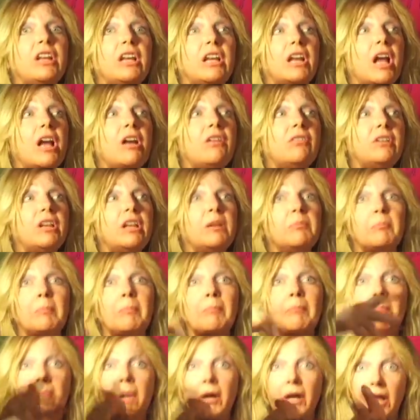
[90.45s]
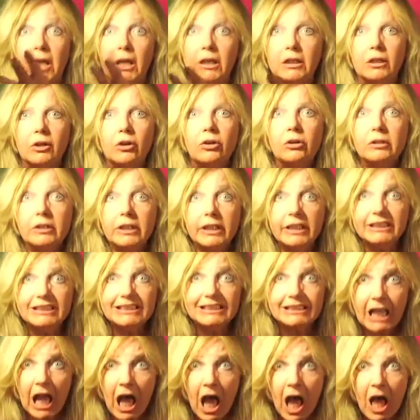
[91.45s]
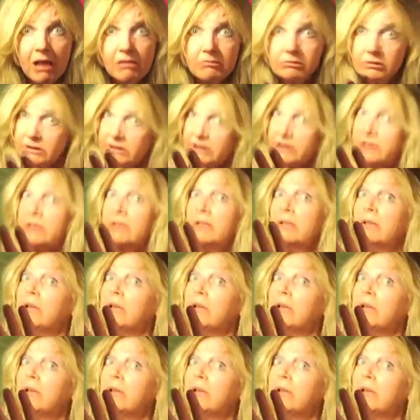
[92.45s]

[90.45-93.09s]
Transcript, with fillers: them cooking sauce?